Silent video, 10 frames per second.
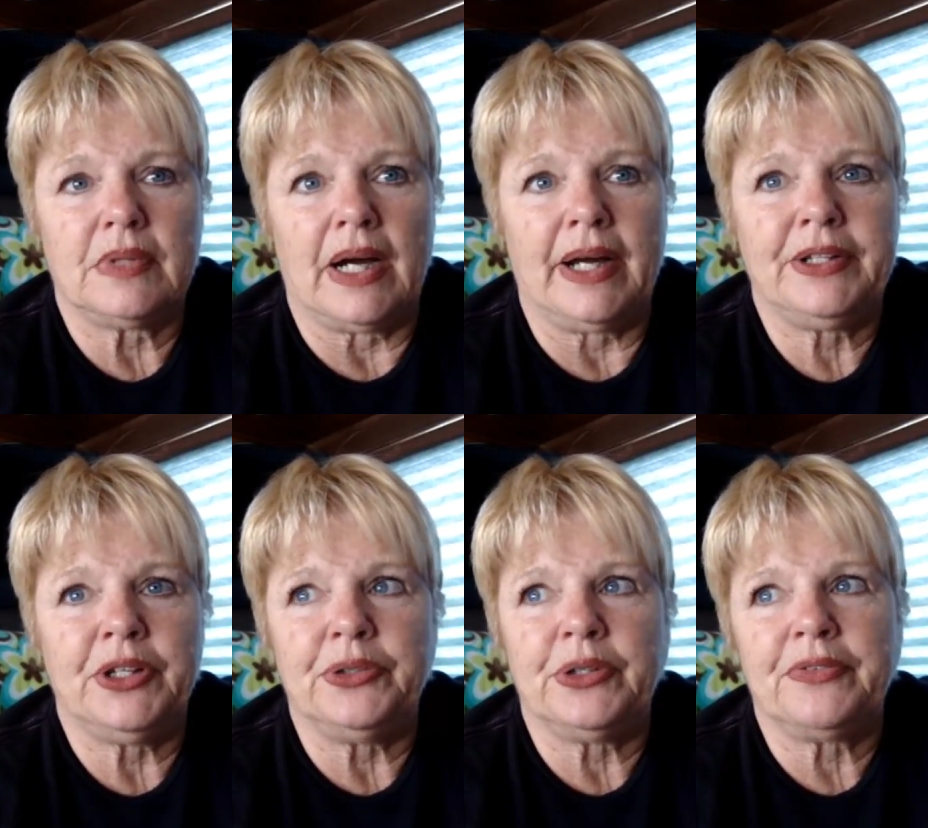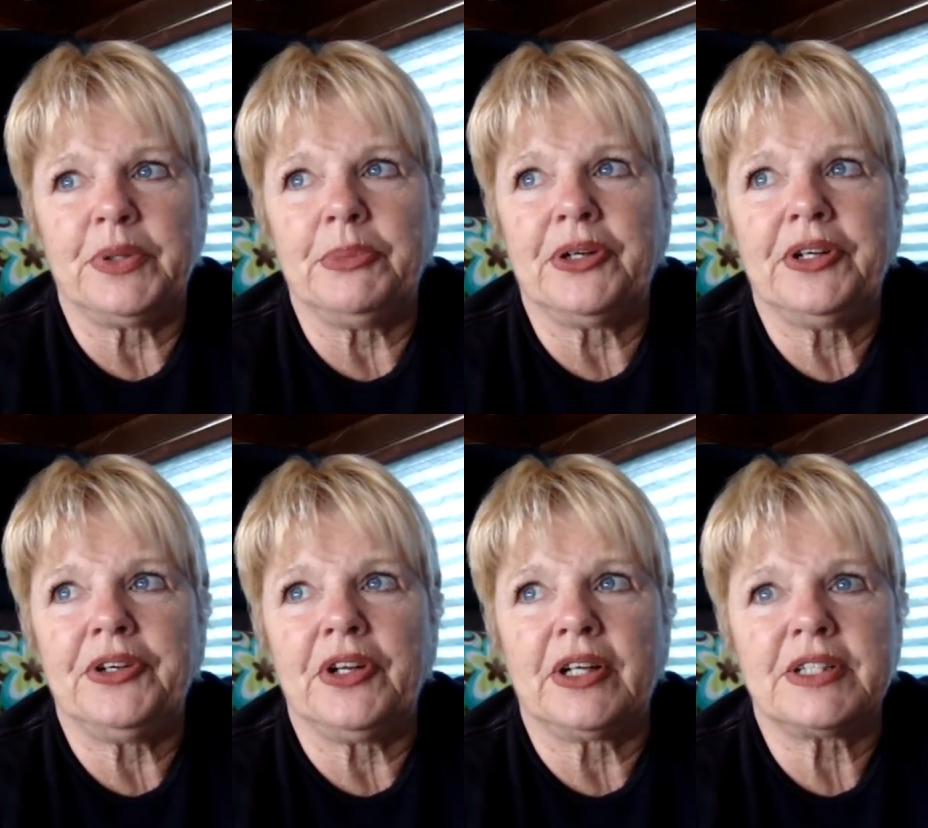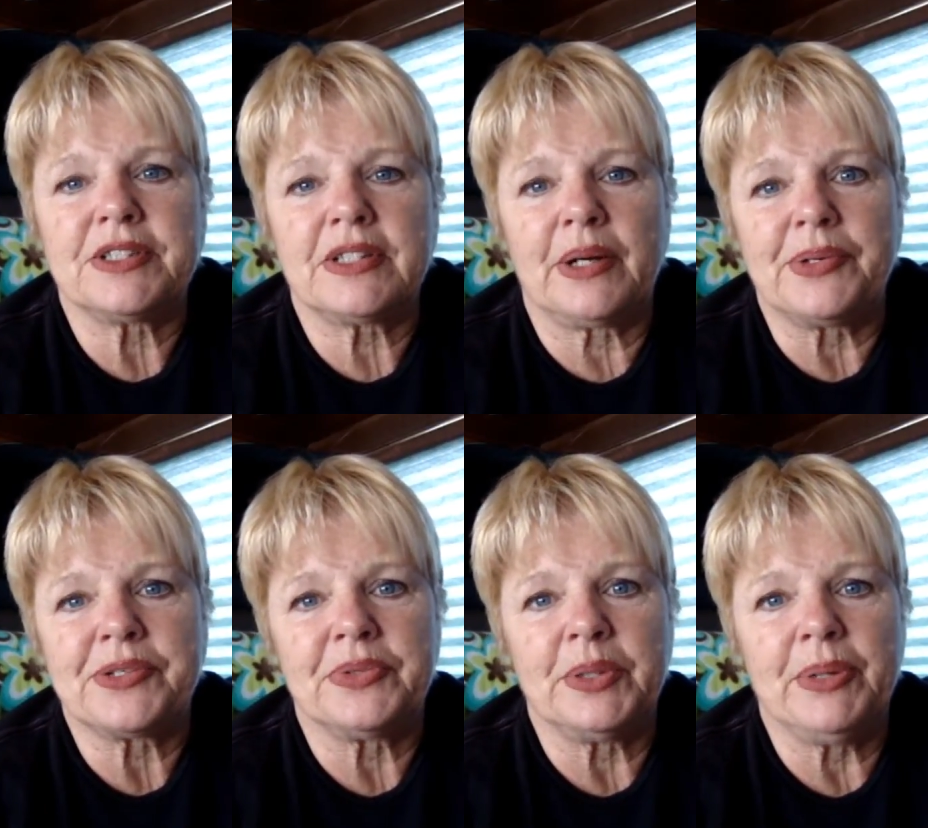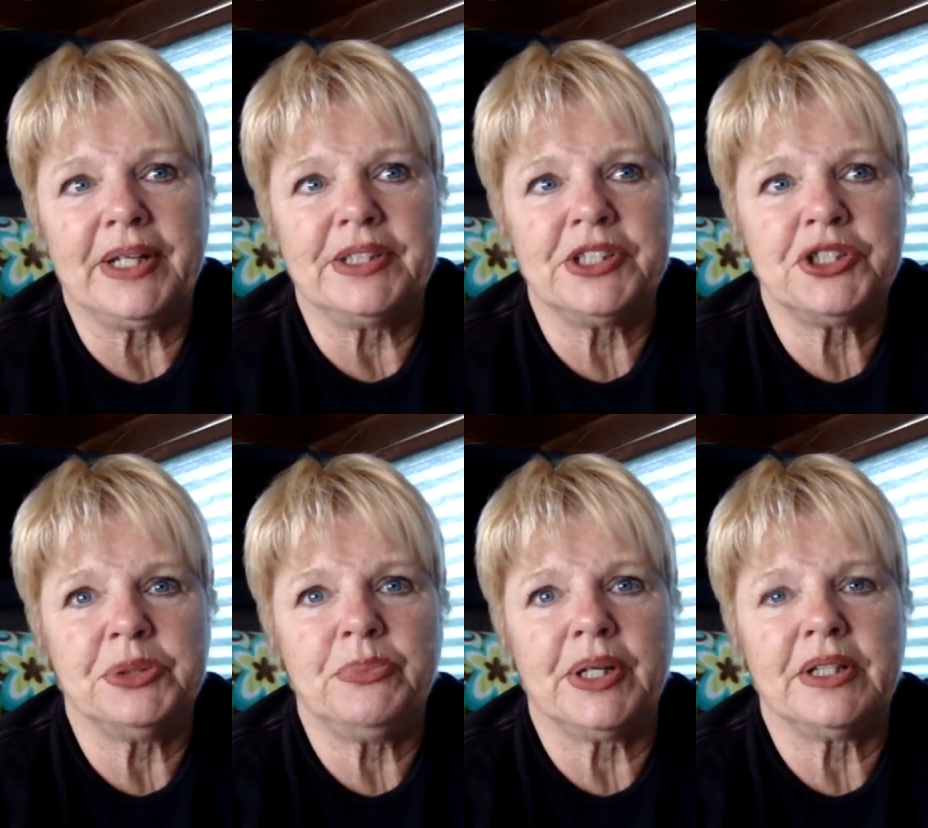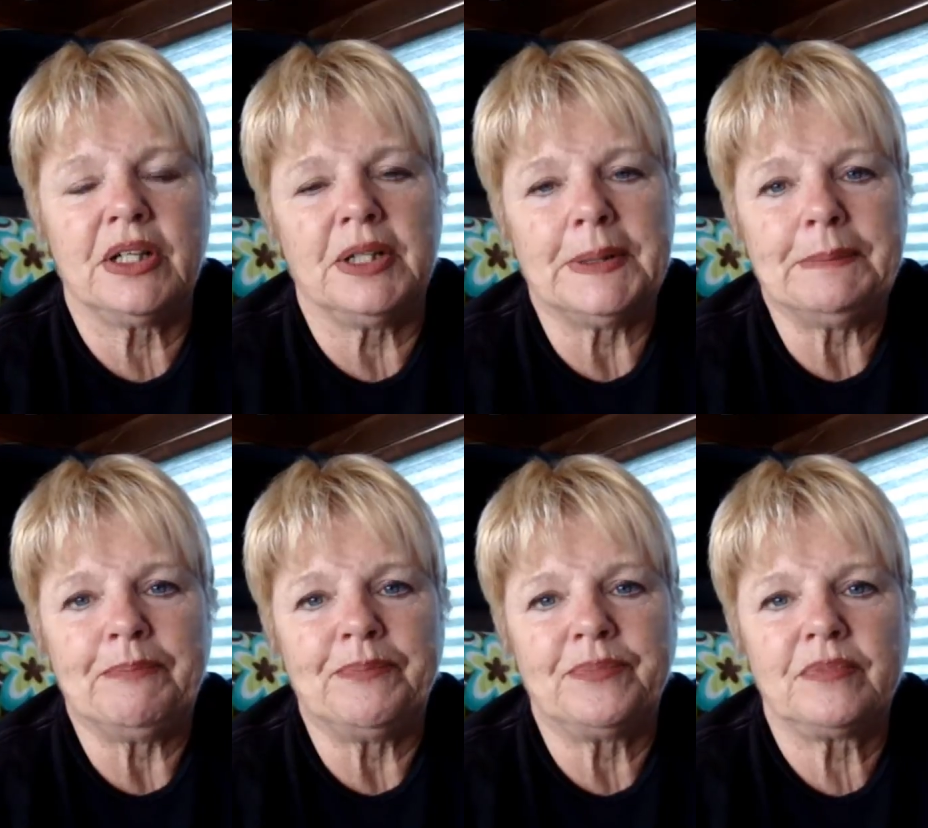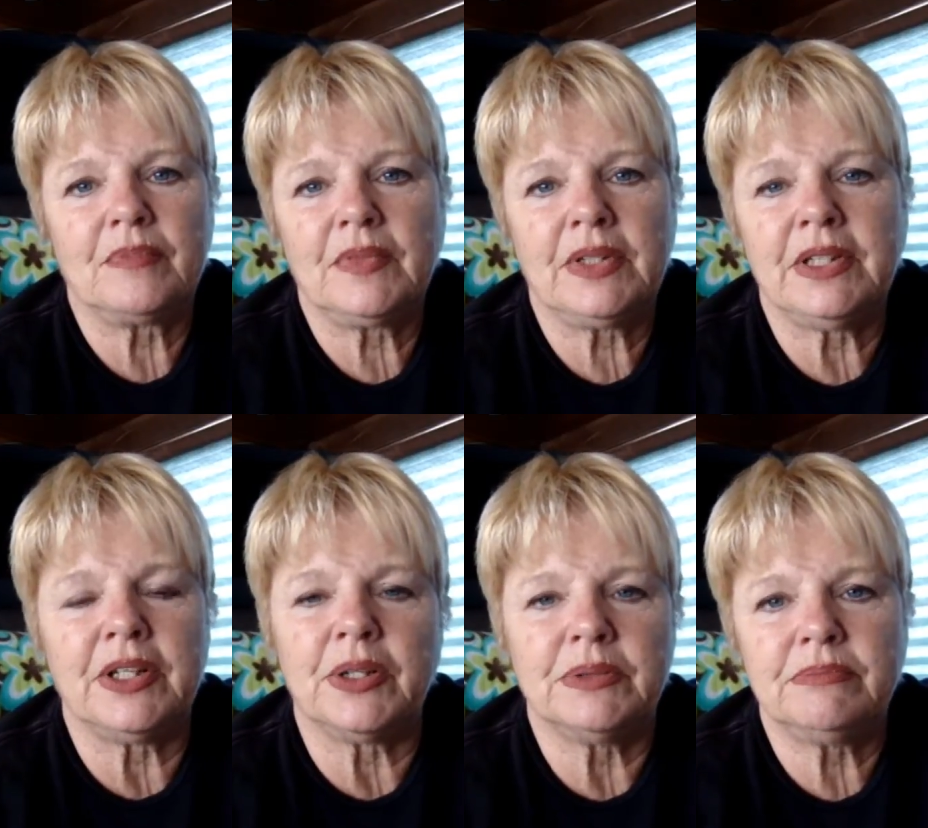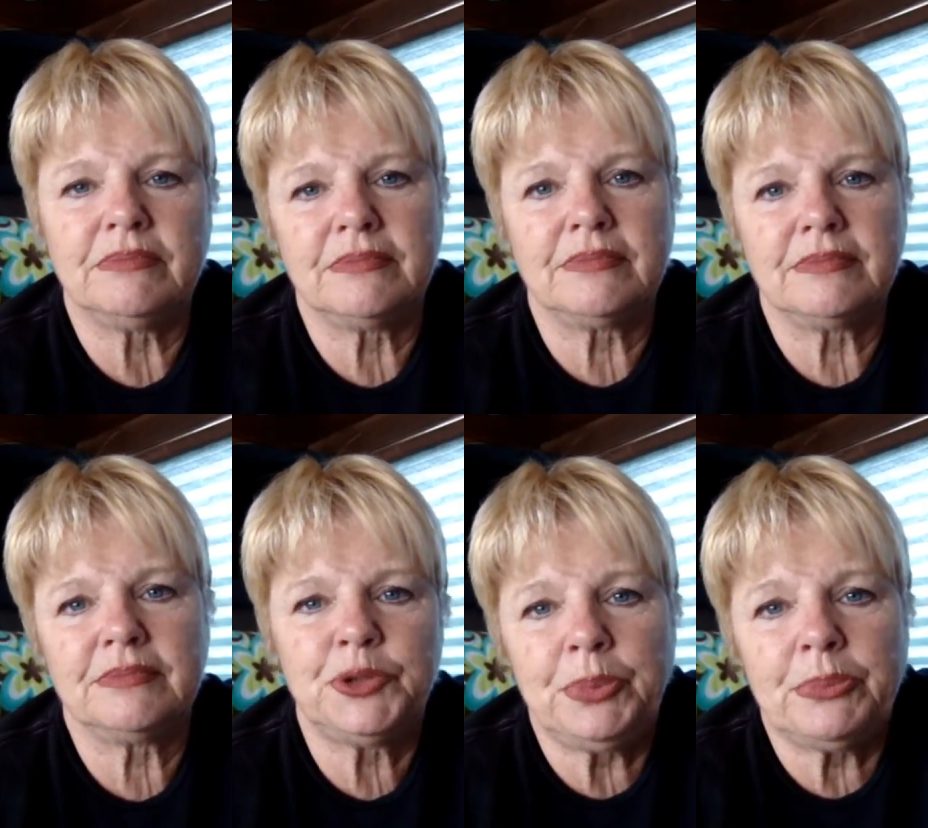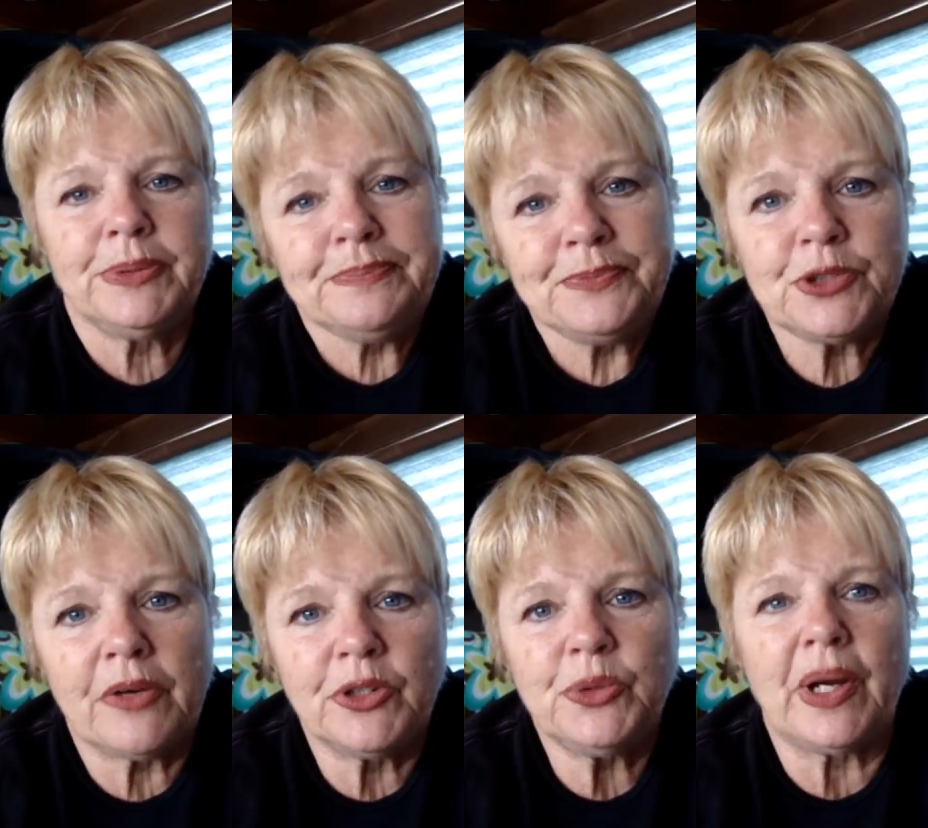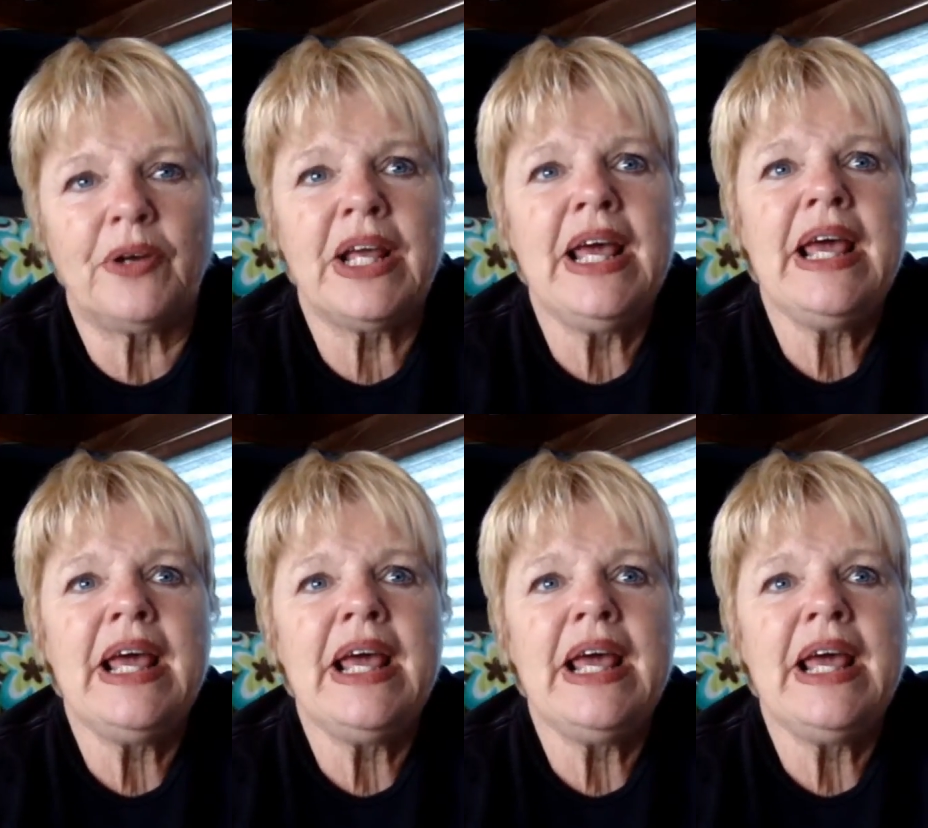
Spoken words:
I don't know if they're married or not, because I wasn't really paying attention, but, you know, two people traveling around.